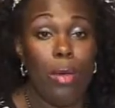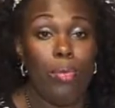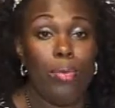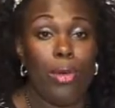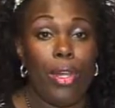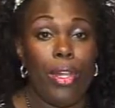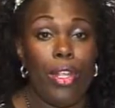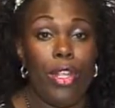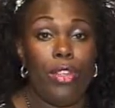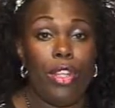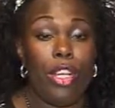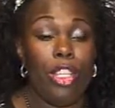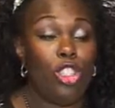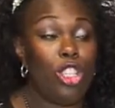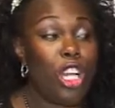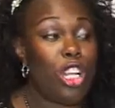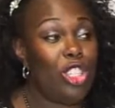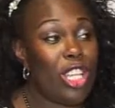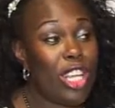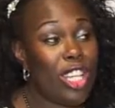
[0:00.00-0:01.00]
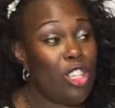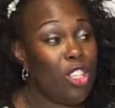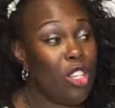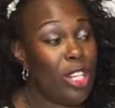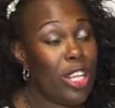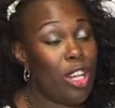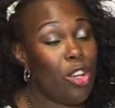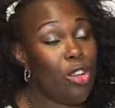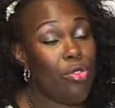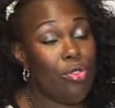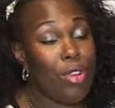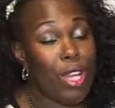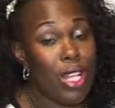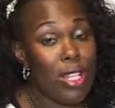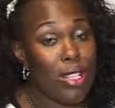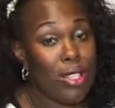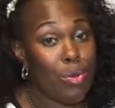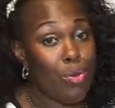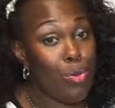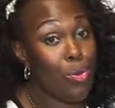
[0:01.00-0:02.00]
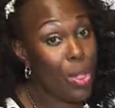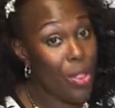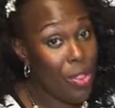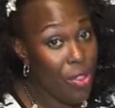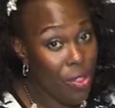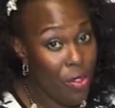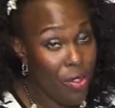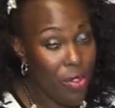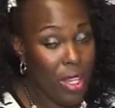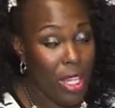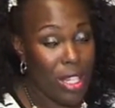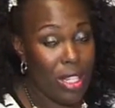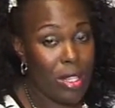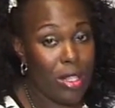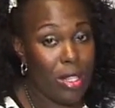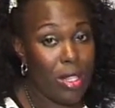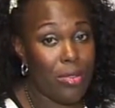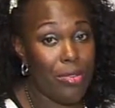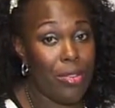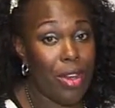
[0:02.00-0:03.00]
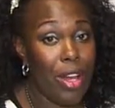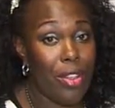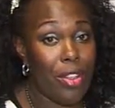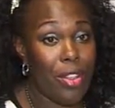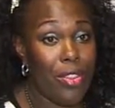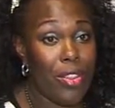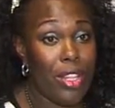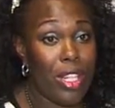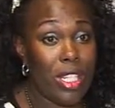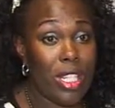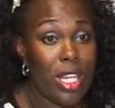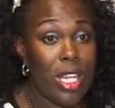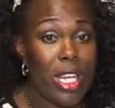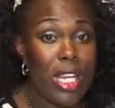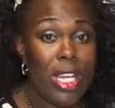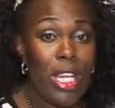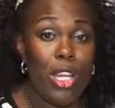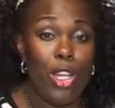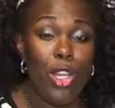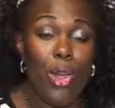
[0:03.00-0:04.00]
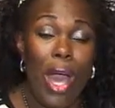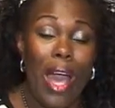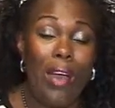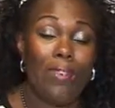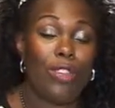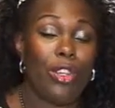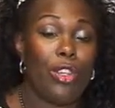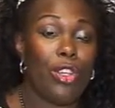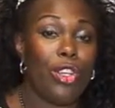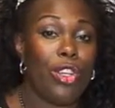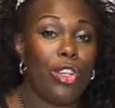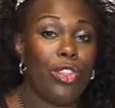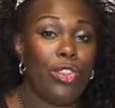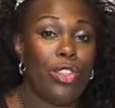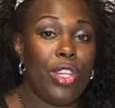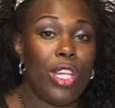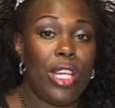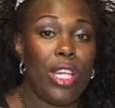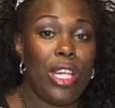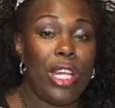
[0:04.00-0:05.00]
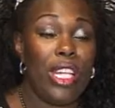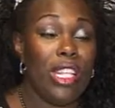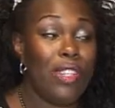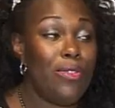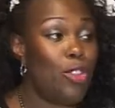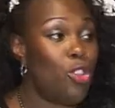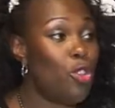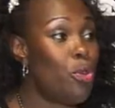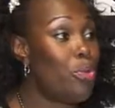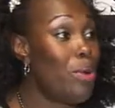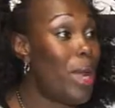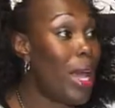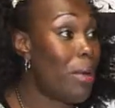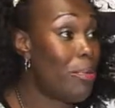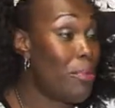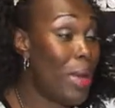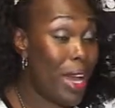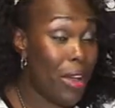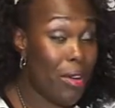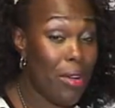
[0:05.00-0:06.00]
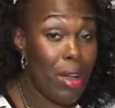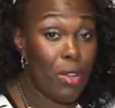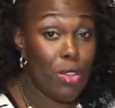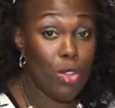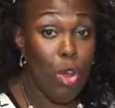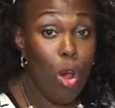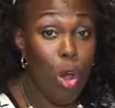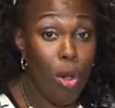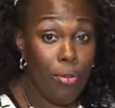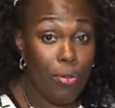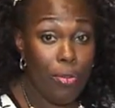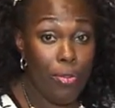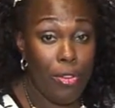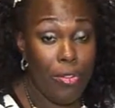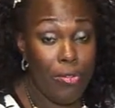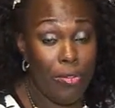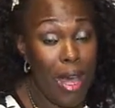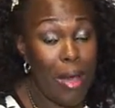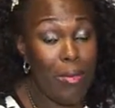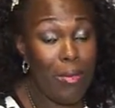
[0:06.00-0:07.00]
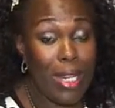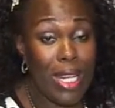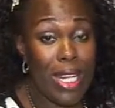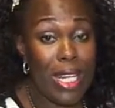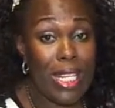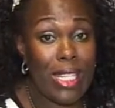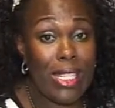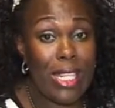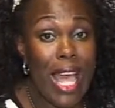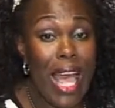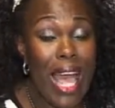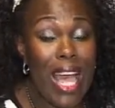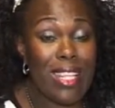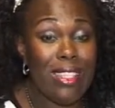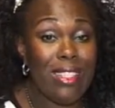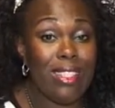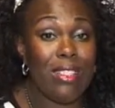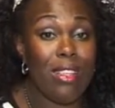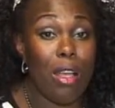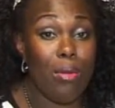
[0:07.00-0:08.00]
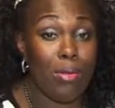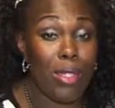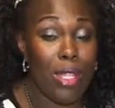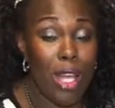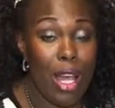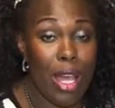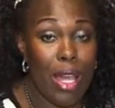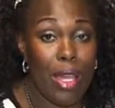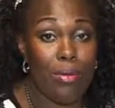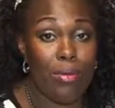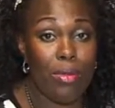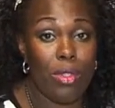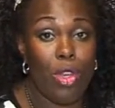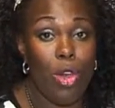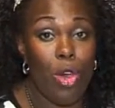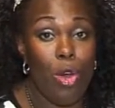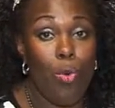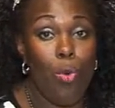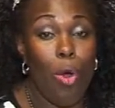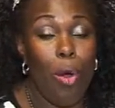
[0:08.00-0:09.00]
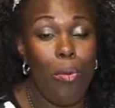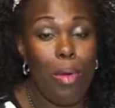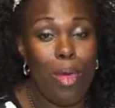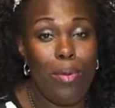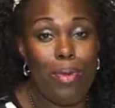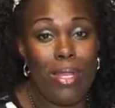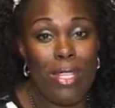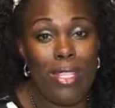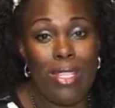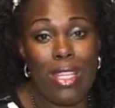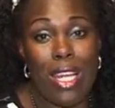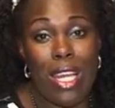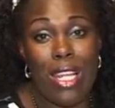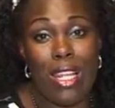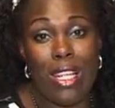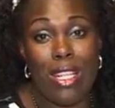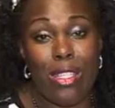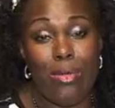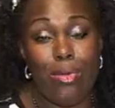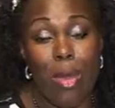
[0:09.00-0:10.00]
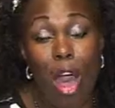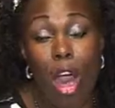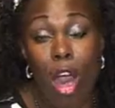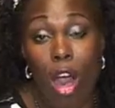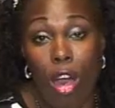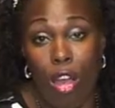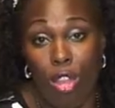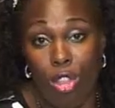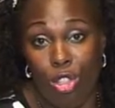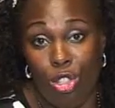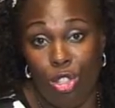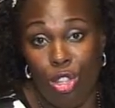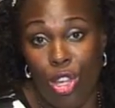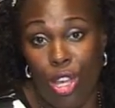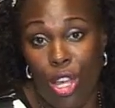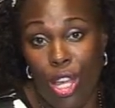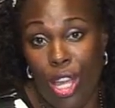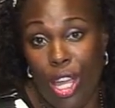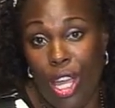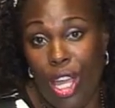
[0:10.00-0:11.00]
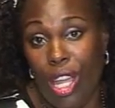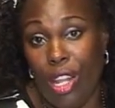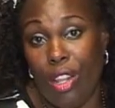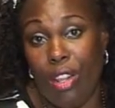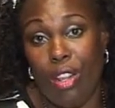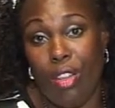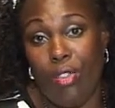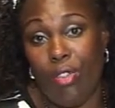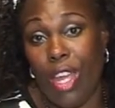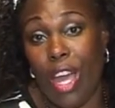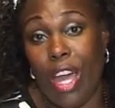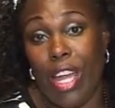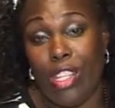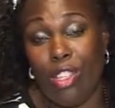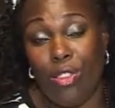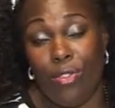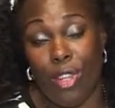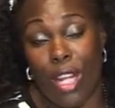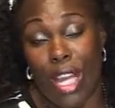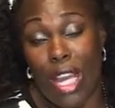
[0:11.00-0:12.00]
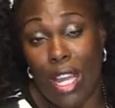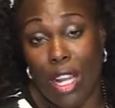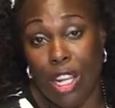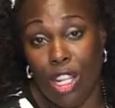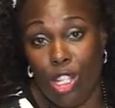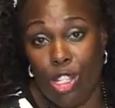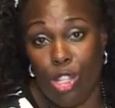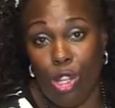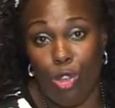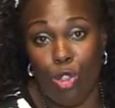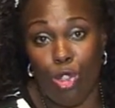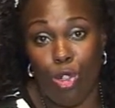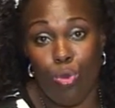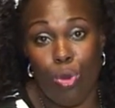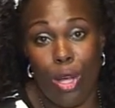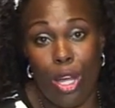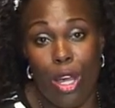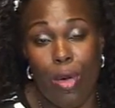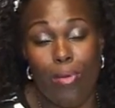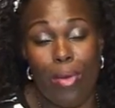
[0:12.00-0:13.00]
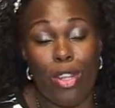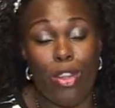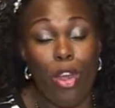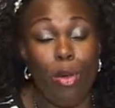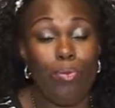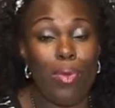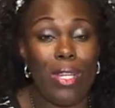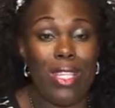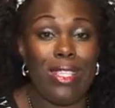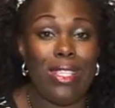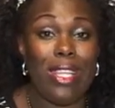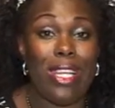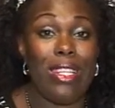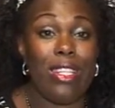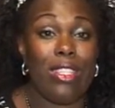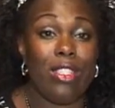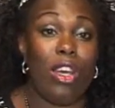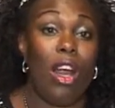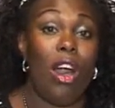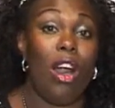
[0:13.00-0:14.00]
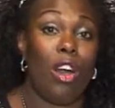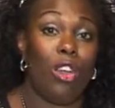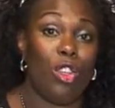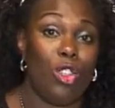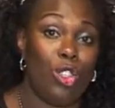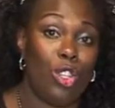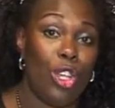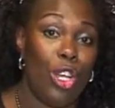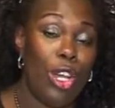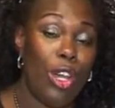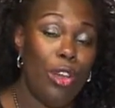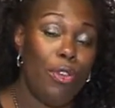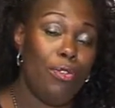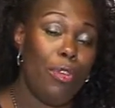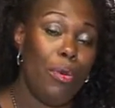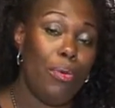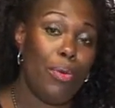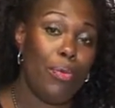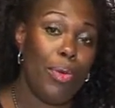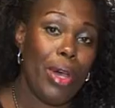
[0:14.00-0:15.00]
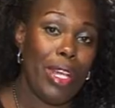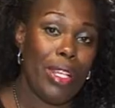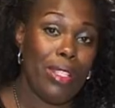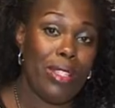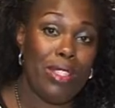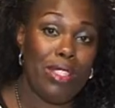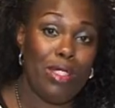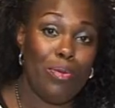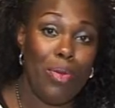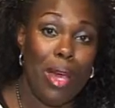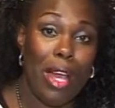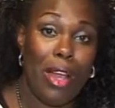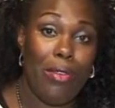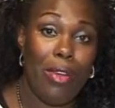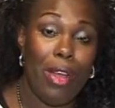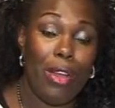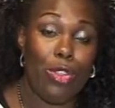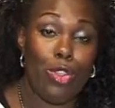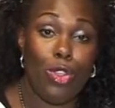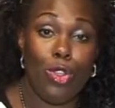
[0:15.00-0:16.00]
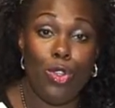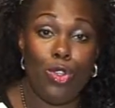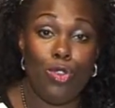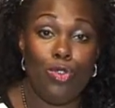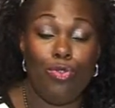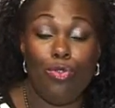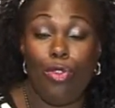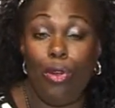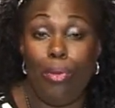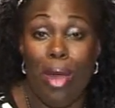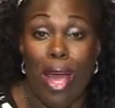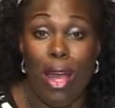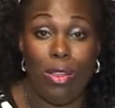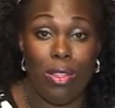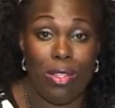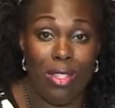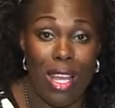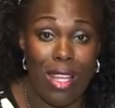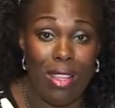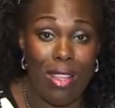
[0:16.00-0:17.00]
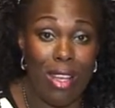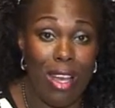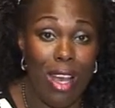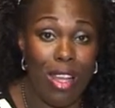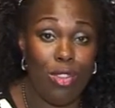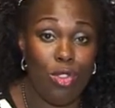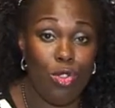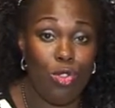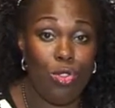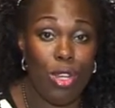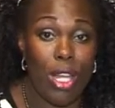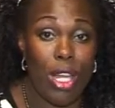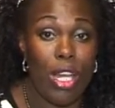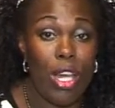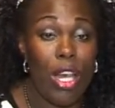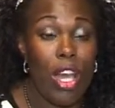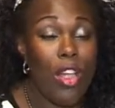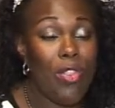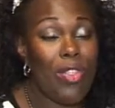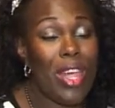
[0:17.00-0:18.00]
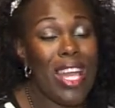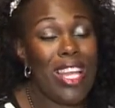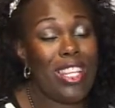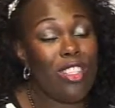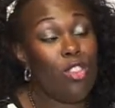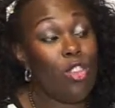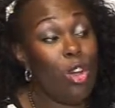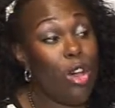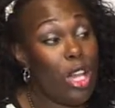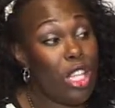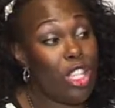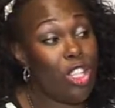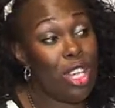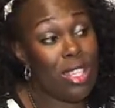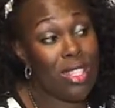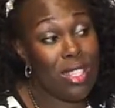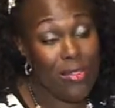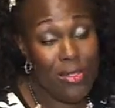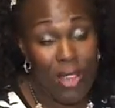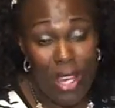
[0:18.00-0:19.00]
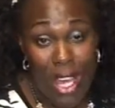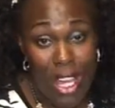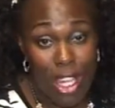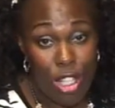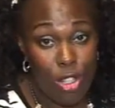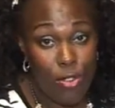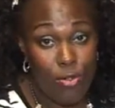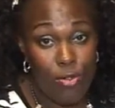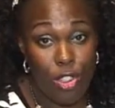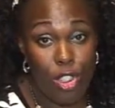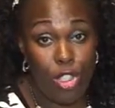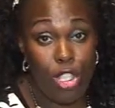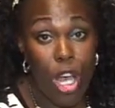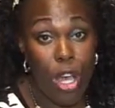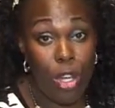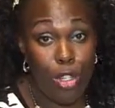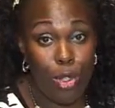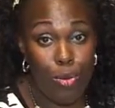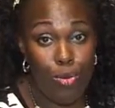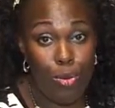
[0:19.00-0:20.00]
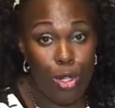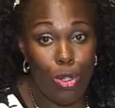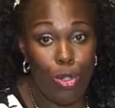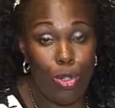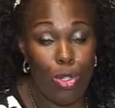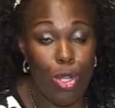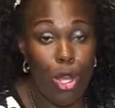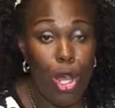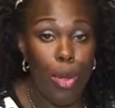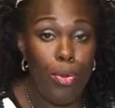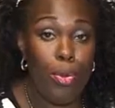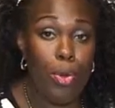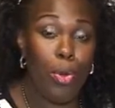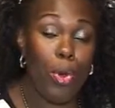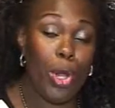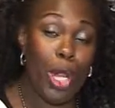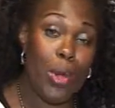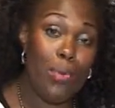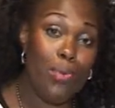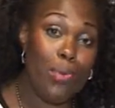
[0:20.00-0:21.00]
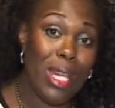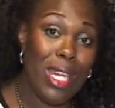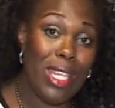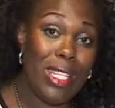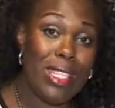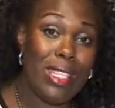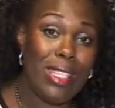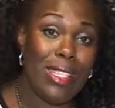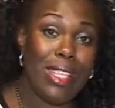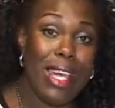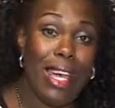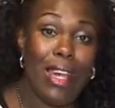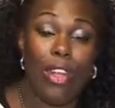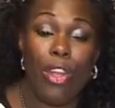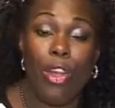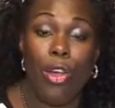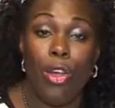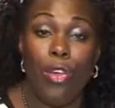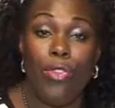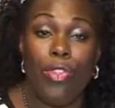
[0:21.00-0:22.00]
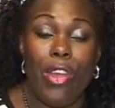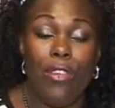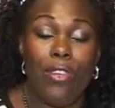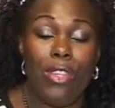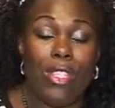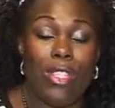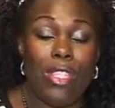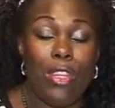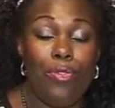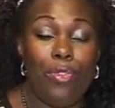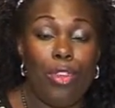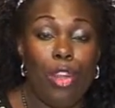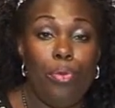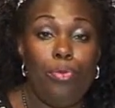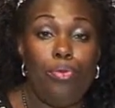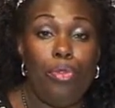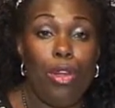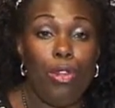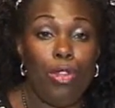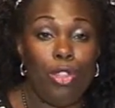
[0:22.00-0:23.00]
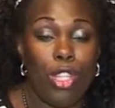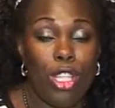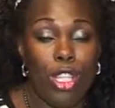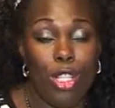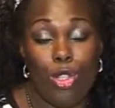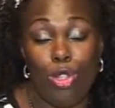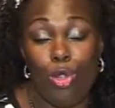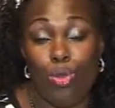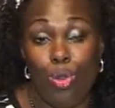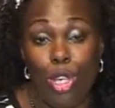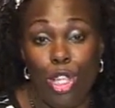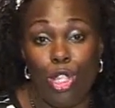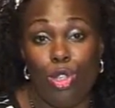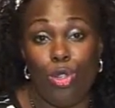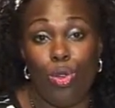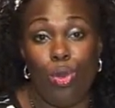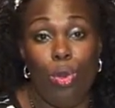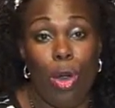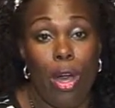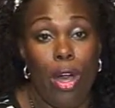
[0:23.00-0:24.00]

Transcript: but a judge actually agreed with that father that you have to look at the individual black backgrounds of the families, and sometimes what may be seen as harsh in the eyes of an English social worker may not be seen as harsh from a person's background who's from outside the country. That is not a justification for child abuse, but what it means is that there is different approaches to which